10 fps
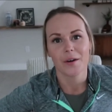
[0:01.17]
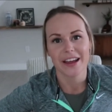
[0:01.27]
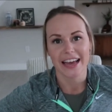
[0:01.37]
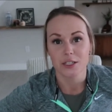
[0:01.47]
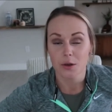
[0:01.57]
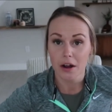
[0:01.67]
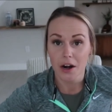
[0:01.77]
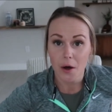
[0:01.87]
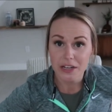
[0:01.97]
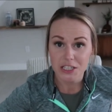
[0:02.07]
Okay, so
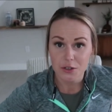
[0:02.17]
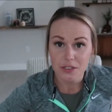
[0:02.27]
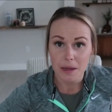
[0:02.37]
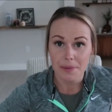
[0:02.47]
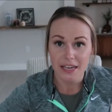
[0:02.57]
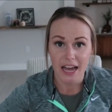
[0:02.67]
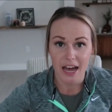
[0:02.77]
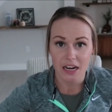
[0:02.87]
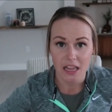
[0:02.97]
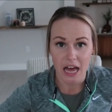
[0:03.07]
I'd always do something
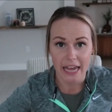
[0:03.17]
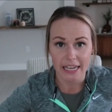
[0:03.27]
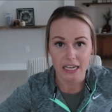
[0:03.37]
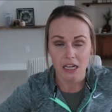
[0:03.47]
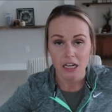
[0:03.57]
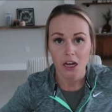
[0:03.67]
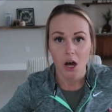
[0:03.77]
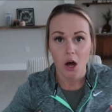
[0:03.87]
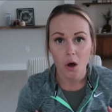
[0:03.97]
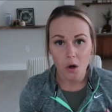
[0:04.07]
kind of like
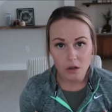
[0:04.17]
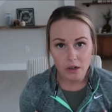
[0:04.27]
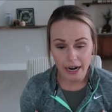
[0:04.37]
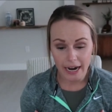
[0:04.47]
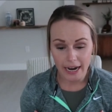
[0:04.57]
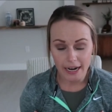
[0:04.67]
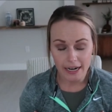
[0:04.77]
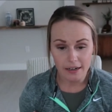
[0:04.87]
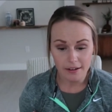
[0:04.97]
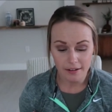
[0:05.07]
whole
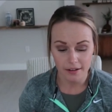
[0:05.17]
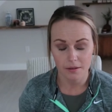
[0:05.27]
grain,